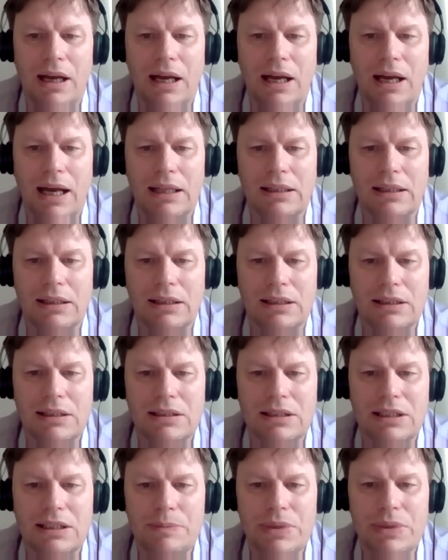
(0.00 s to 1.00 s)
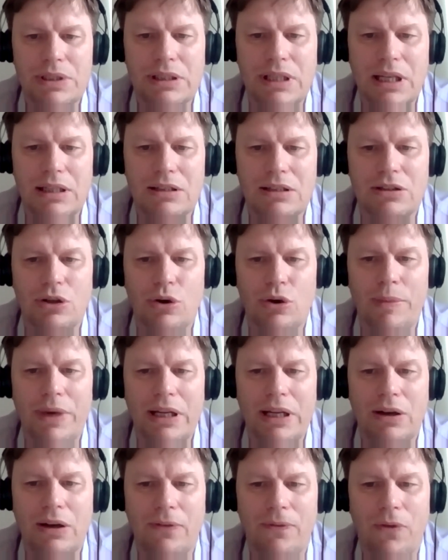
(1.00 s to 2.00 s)
And it seems that so
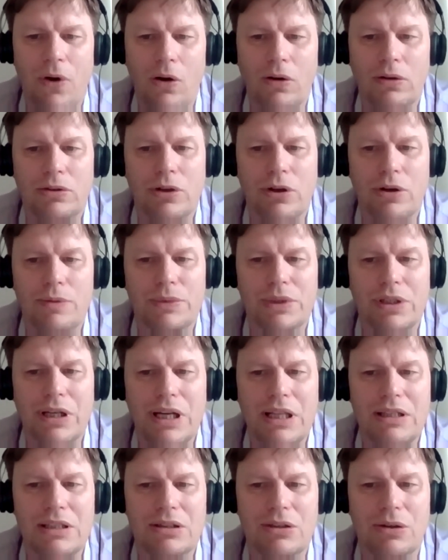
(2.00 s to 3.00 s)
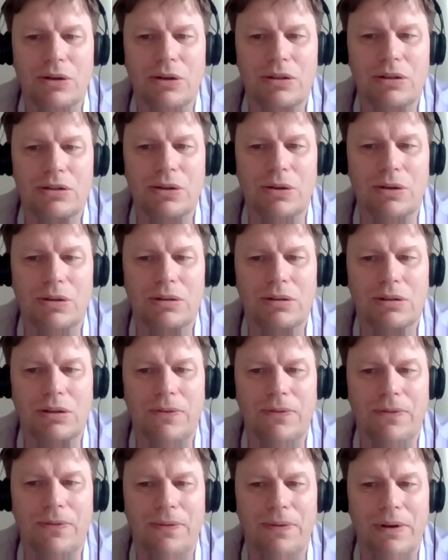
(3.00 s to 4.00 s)
many of long-term trends got sort of